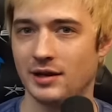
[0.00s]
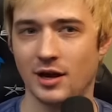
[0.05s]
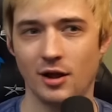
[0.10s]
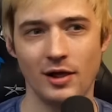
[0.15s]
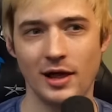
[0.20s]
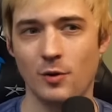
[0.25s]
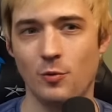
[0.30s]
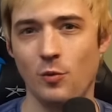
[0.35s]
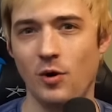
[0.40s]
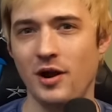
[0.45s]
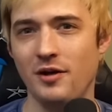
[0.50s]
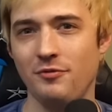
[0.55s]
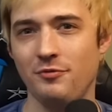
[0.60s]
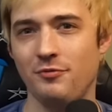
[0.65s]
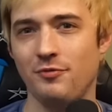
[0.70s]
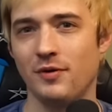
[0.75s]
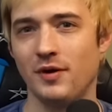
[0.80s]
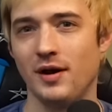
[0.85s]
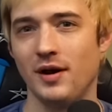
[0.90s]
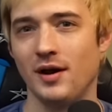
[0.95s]
You know, like, what
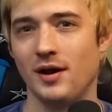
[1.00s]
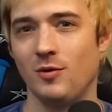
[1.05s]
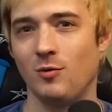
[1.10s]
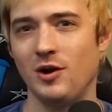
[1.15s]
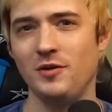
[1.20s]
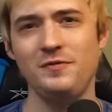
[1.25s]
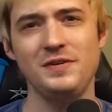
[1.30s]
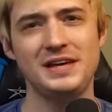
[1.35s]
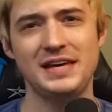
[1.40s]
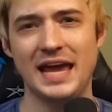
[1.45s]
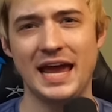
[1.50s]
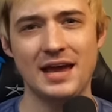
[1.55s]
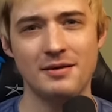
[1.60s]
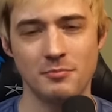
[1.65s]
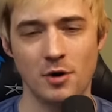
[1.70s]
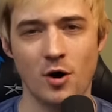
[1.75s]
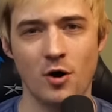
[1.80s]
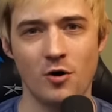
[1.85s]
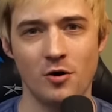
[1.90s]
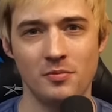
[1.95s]
if he
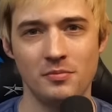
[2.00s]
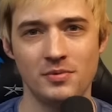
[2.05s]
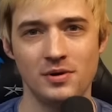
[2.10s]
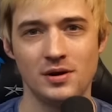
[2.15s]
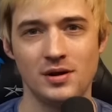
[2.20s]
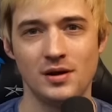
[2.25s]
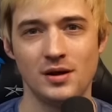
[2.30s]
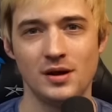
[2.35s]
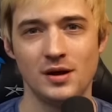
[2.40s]
came home,